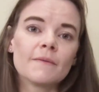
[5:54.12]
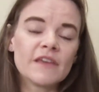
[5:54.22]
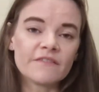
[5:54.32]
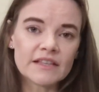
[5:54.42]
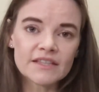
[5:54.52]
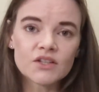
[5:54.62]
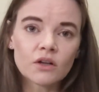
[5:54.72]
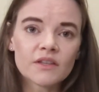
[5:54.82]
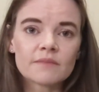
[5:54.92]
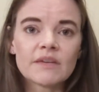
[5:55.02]
They've
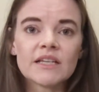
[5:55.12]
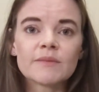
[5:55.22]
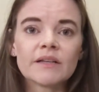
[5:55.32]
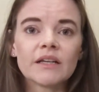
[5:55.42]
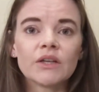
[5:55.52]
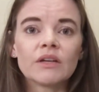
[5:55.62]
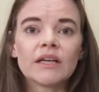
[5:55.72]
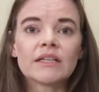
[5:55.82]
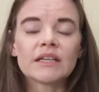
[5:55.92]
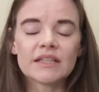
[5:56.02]
installed this mini split
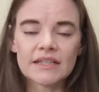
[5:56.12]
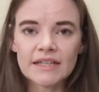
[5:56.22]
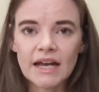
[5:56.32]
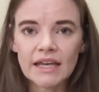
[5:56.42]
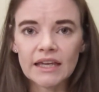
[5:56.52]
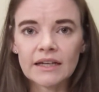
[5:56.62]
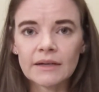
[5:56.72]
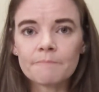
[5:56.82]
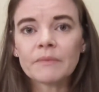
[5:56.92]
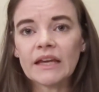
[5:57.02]
unit. It's a
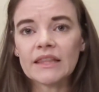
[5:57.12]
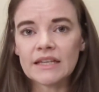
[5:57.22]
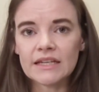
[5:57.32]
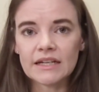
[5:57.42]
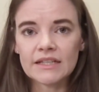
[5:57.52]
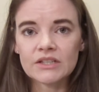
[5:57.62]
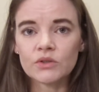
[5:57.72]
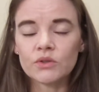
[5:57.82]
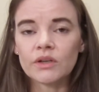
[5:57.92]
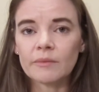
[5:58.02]
Daikin, and they need us
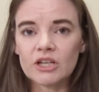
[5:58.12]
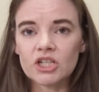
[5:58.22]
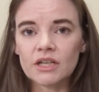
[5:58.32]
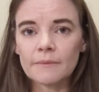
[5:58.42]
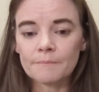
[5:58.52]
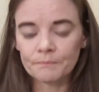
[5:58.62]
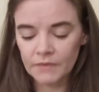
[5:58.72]
to commission it.